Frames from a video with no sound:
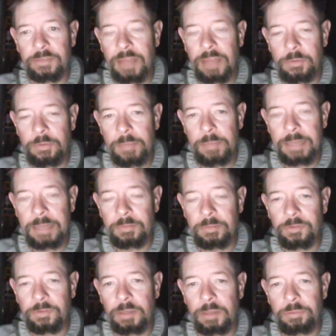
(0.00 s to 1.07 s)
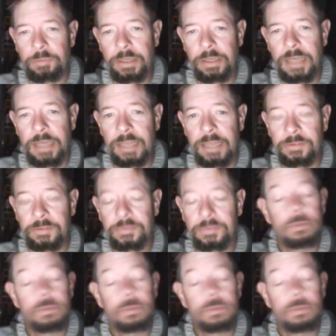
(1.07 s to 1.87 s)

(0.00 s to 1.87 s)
that will make them seem pretty nice.